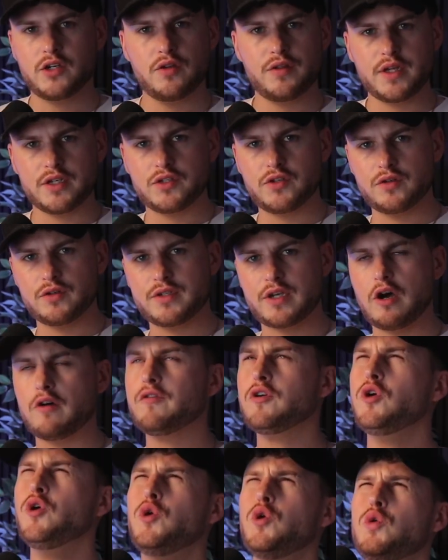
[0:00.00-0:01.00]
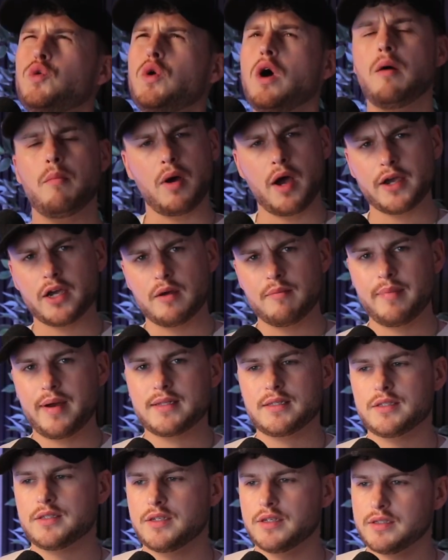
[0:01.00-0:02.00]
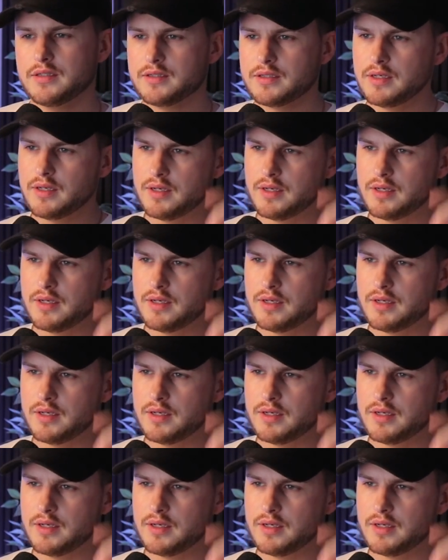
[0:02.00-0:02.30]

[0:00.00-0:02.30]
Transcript: you think to yourself, who are my competitors?